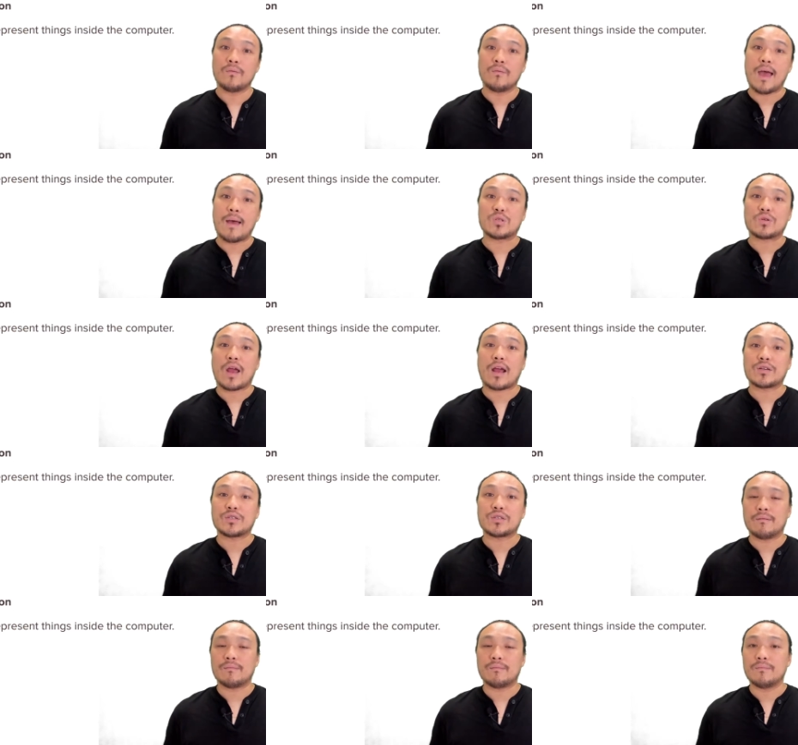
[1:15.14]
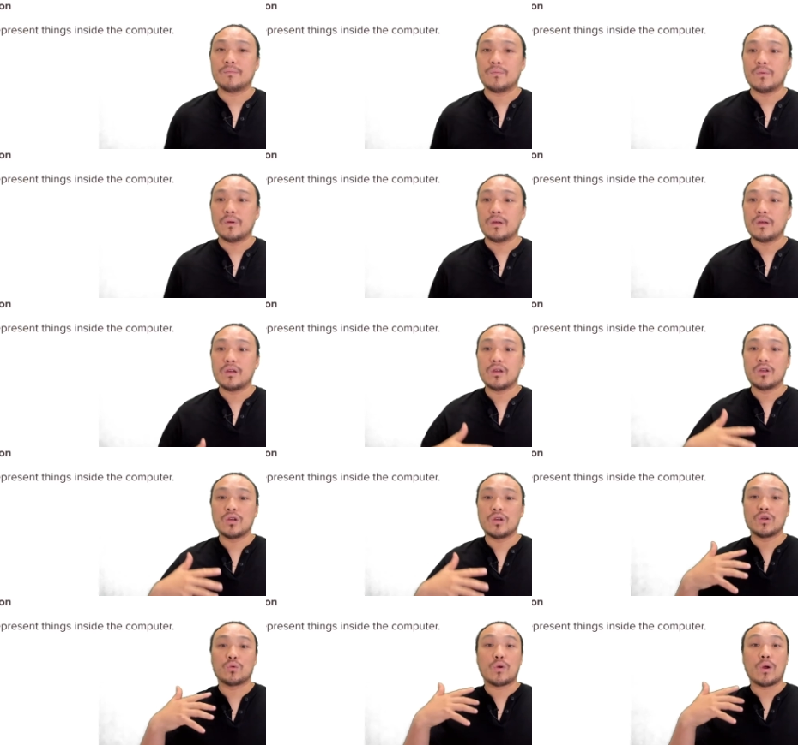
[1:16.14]
Abstraction,
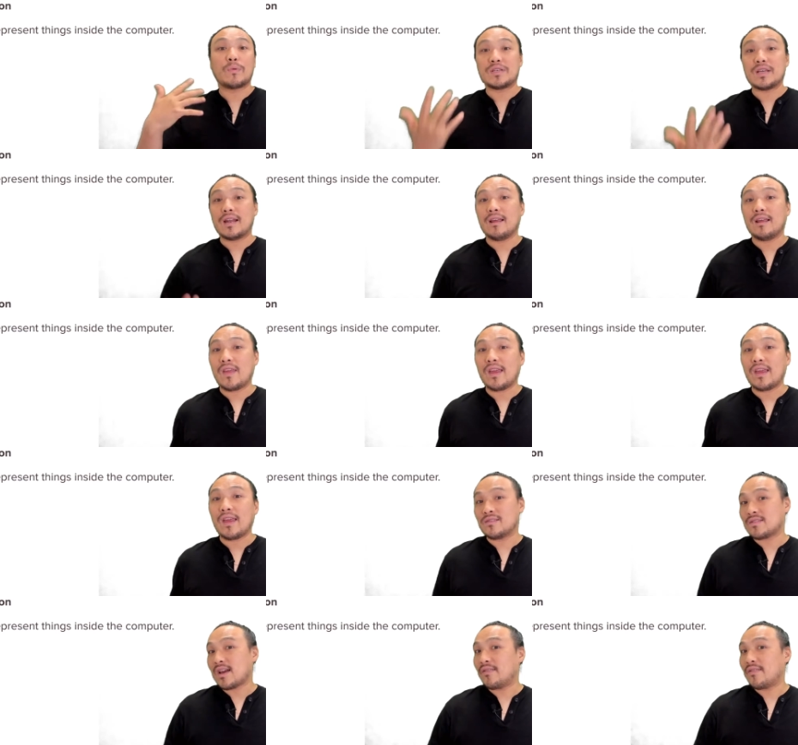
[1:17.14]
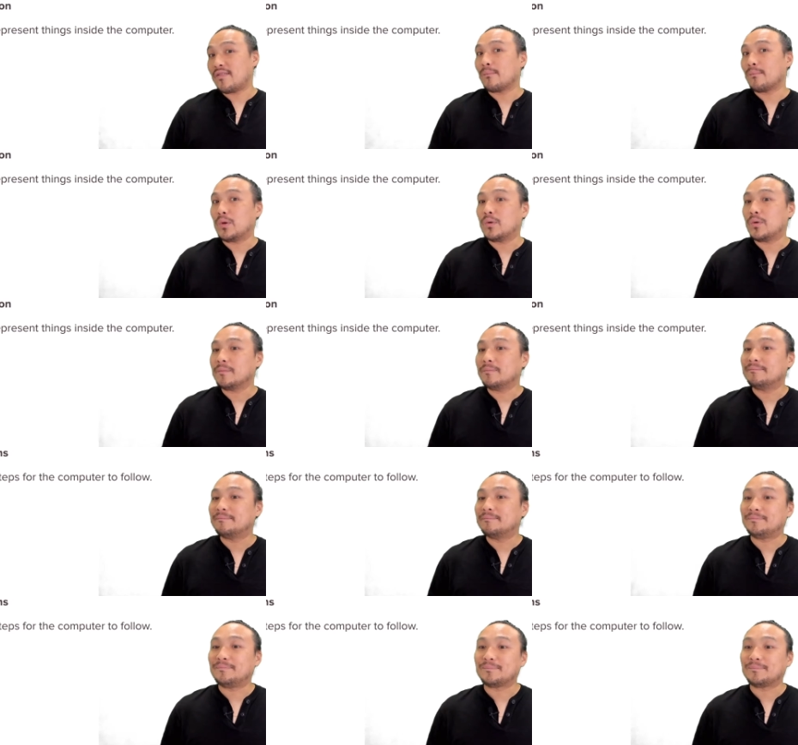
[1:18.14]
representing things inside the computer,
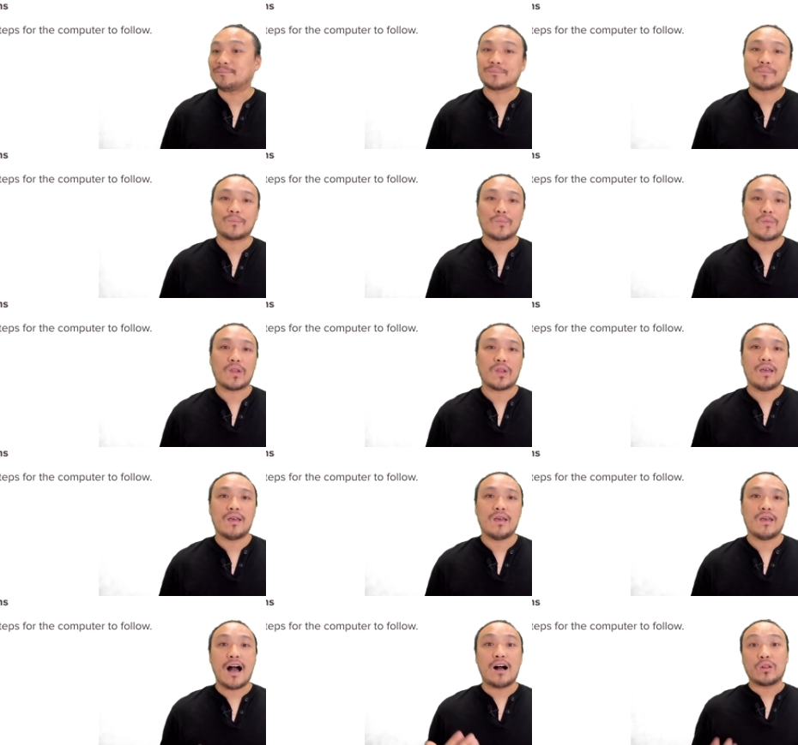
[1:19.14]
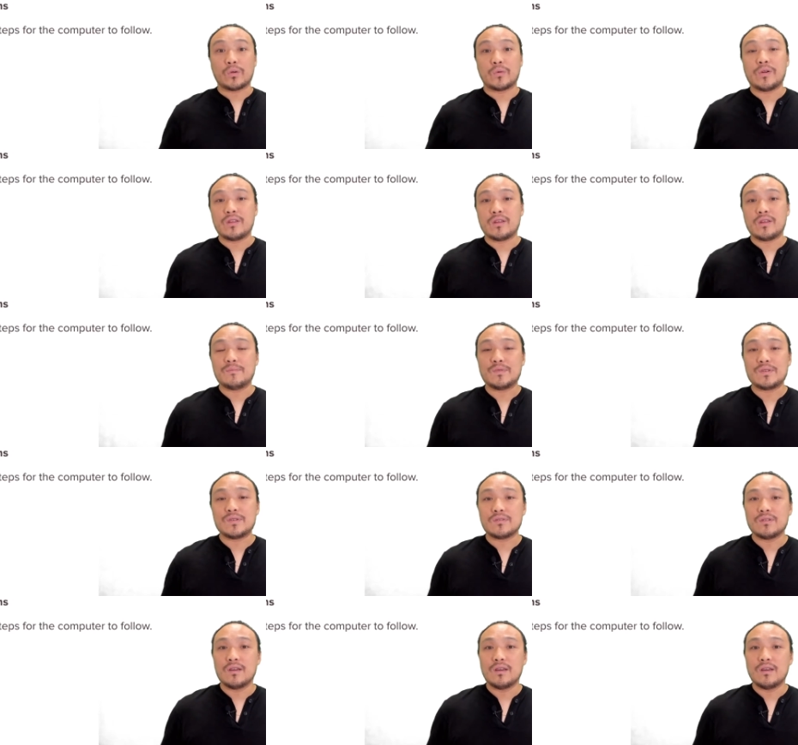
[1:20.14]
algorithms,
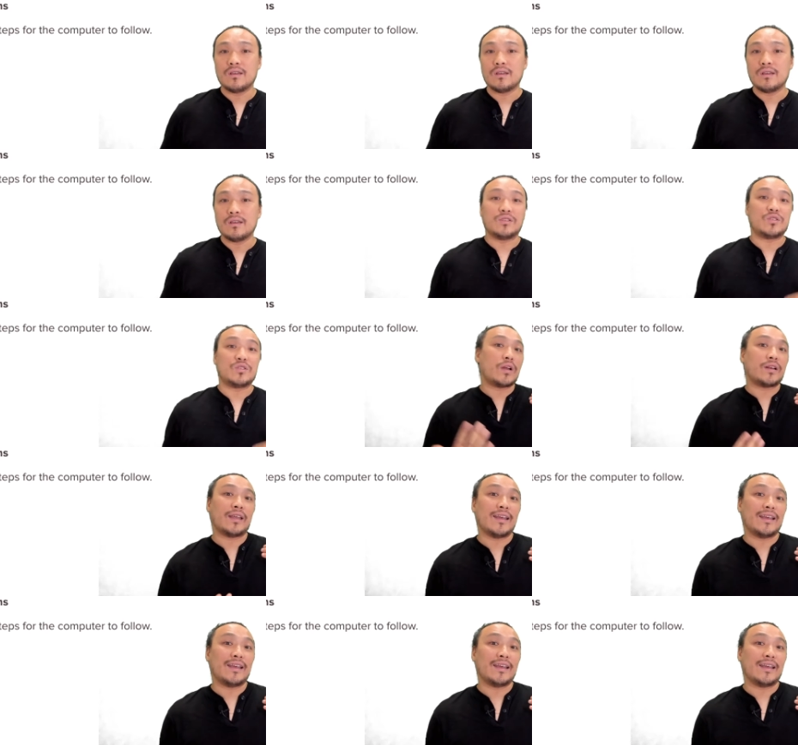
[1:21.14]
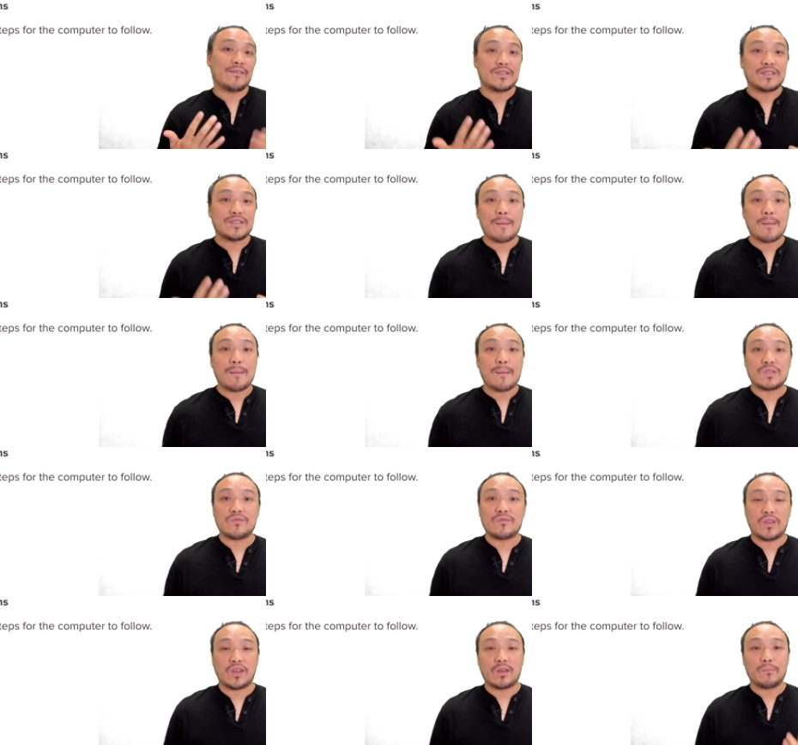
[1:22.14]
constructing a set of steps
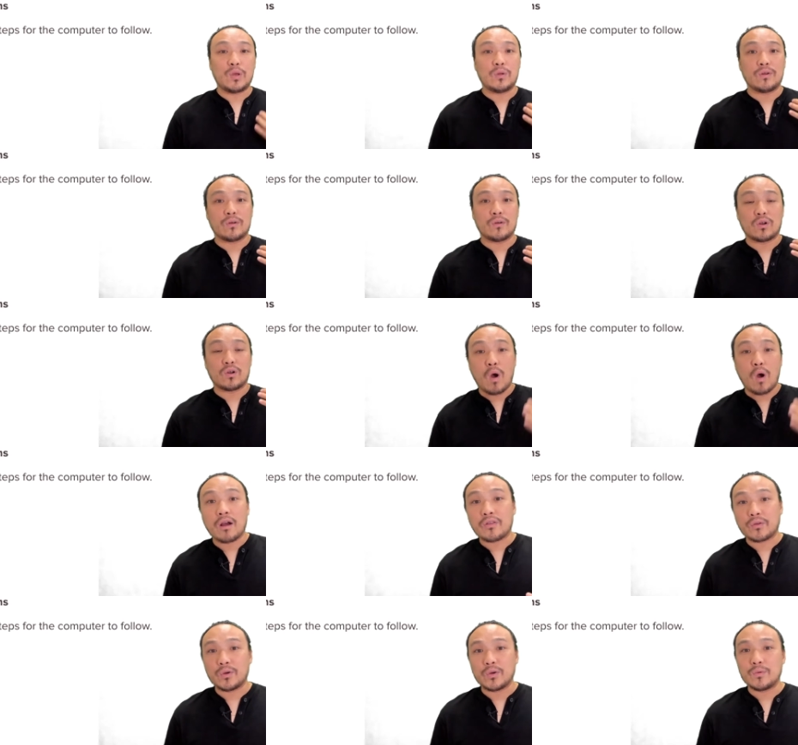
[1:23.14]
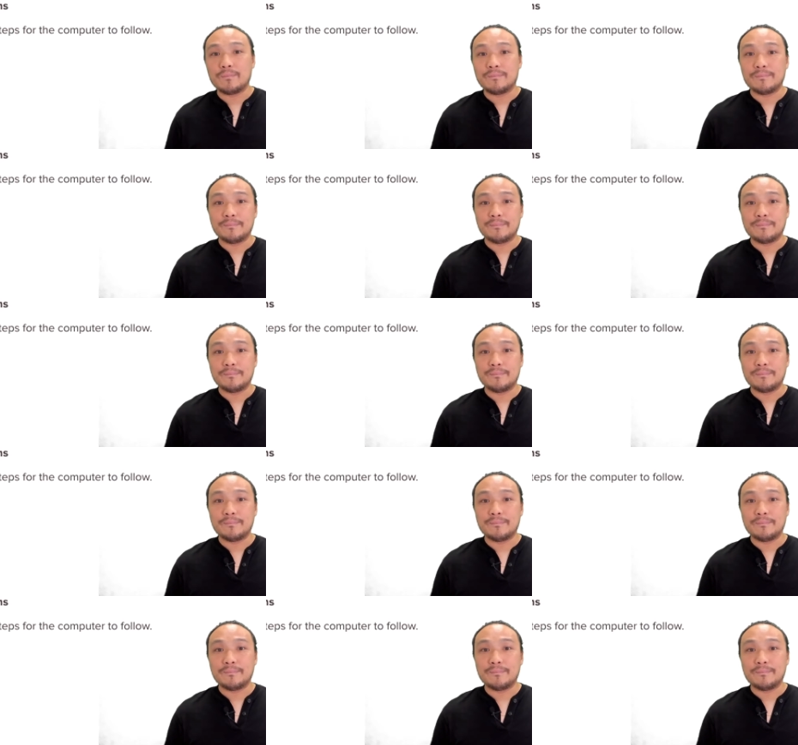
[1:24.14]
for the computer to walk through,